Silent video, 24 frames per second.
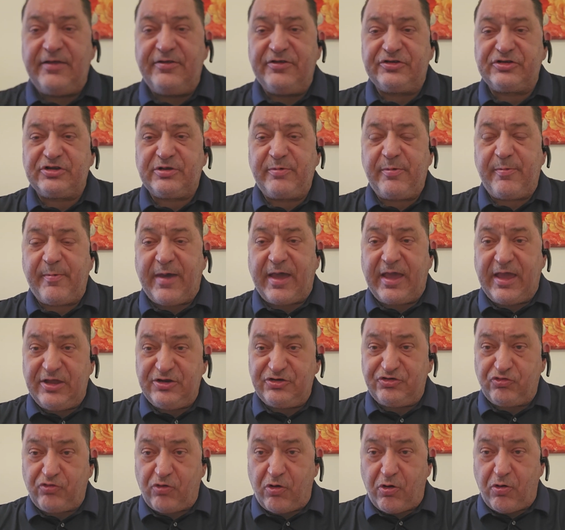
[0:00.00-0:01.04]
This is going to be my
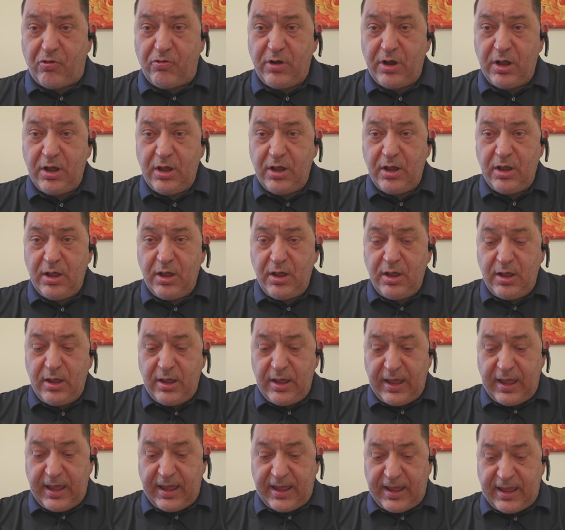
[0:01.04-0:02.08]
intro.
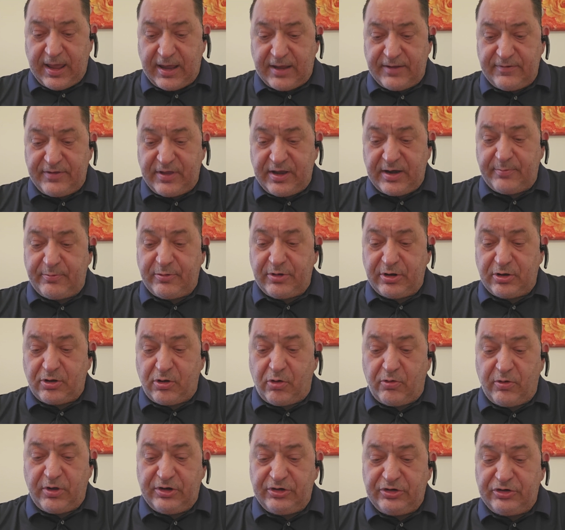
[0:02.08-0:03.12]
And then I'm going to
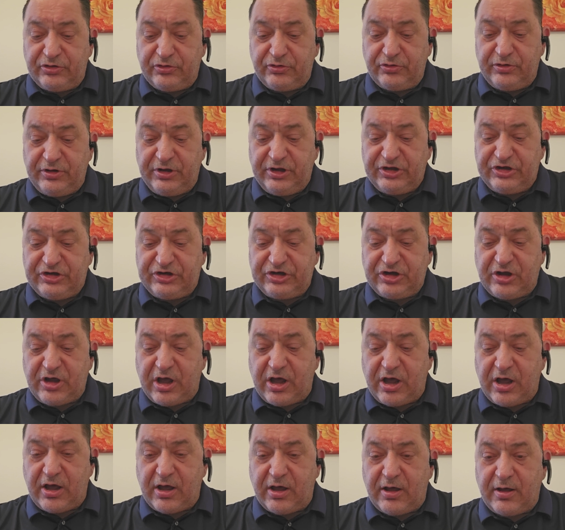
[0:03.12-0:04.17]
go into each
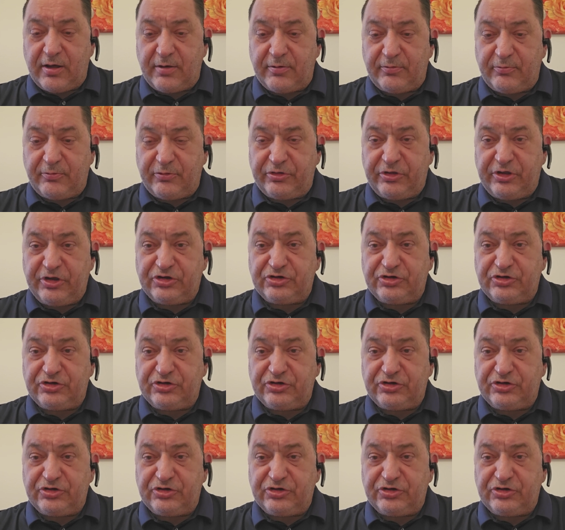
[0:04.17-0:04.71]
with